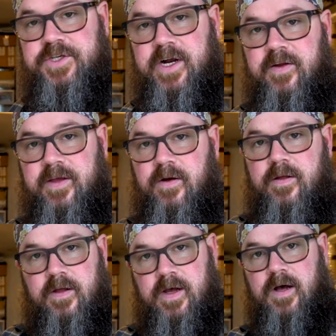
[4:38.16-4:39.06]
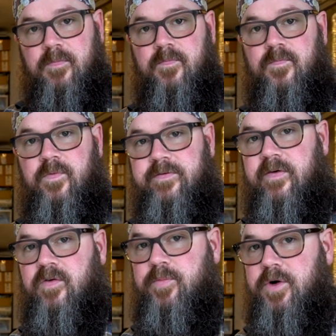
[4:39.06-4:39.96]
chair that we've
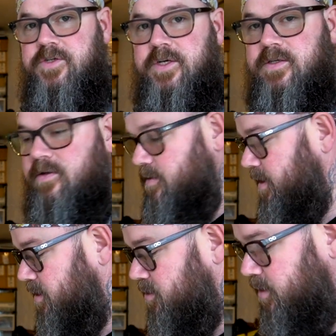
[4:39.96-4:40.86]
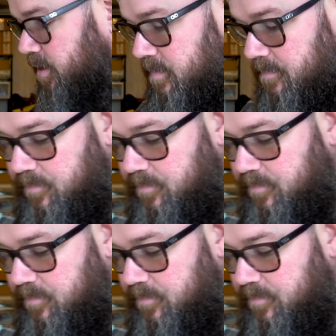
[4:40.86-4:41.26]
ever purchased, actually.